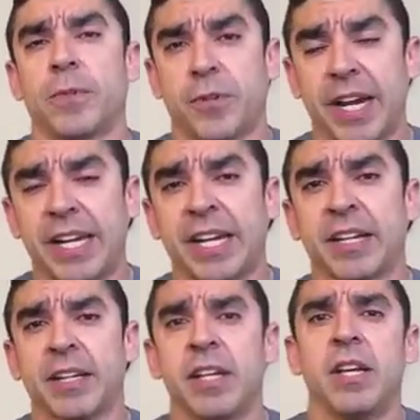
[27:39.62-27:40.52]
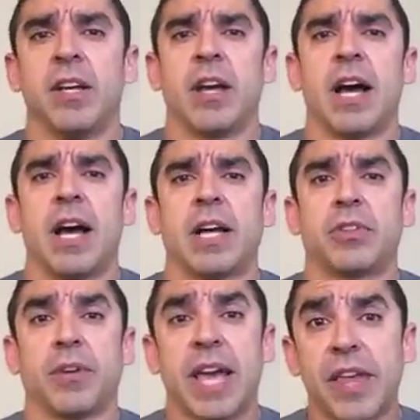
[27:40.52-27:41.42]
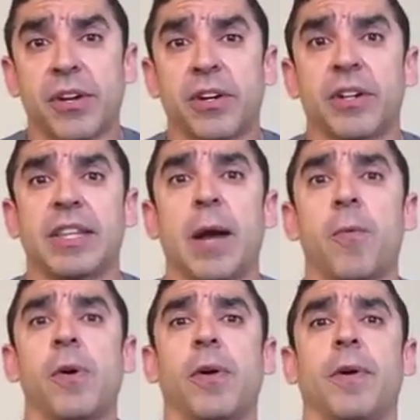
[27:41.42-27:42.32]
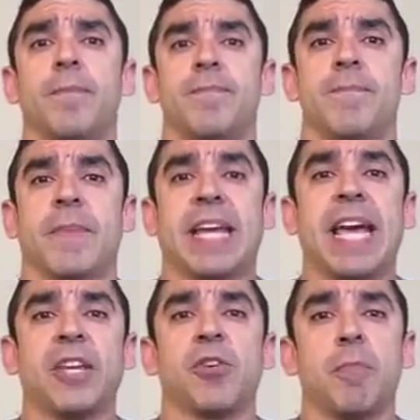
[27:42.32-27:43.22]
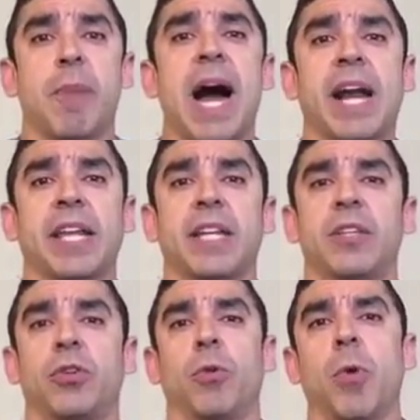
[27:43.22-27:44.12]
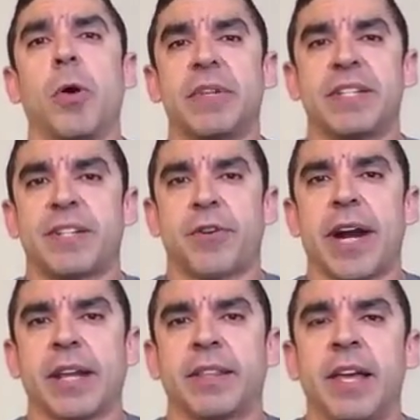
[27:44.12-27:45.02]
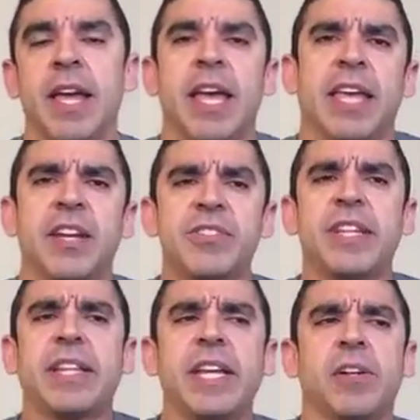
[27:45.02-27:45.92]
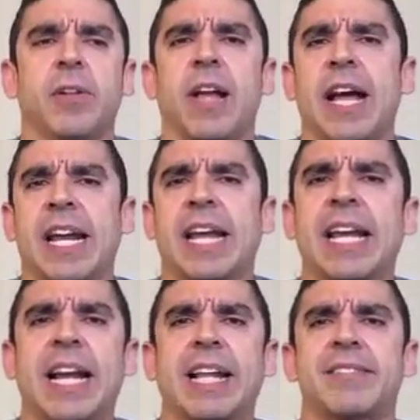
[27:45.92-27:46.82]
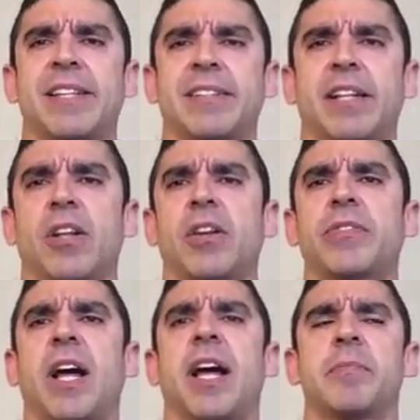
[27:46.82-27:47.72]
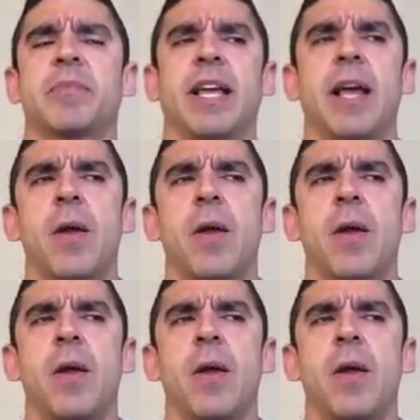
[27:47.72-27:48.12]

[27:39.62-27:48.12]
training together that will get your body to grow in strength. Here's the deal, and I get asked this a lot of times.